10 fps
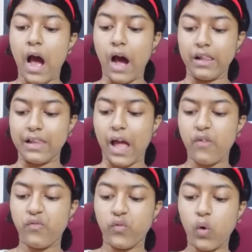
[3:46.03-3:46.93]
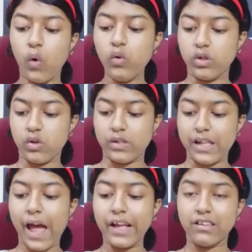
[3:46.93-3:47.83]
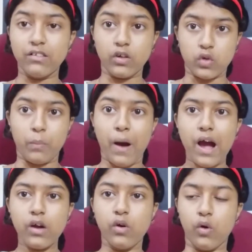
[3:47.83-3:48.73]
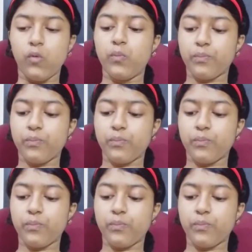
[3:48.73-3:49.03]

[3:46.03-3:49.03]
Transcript: a live coal to light the tobacco.